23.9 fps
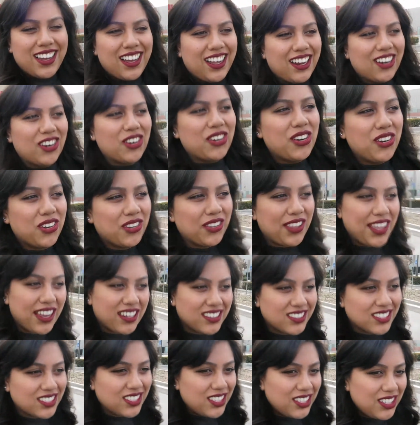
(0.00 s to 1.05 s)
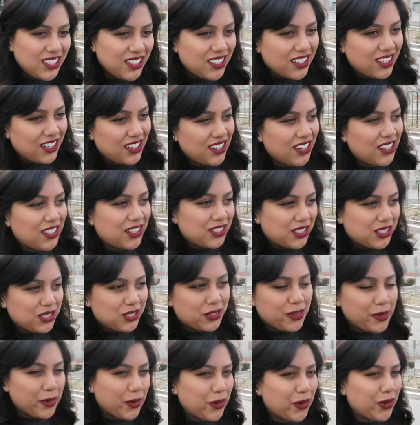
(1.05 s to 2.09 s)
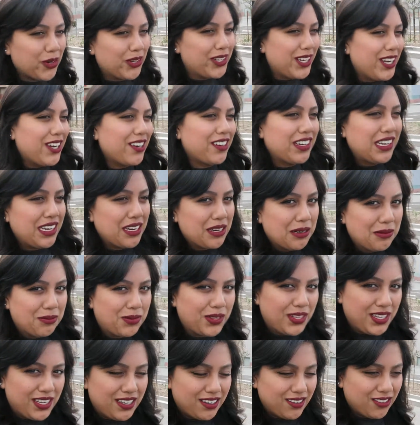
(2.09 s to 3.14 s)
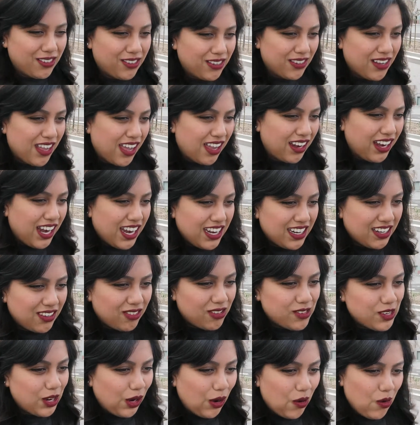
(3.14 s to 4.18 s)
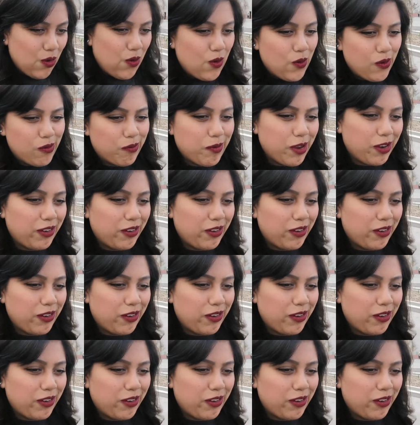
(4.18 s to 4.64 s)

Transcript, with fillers: I don't know. There's another store near here, but I kind of want to go home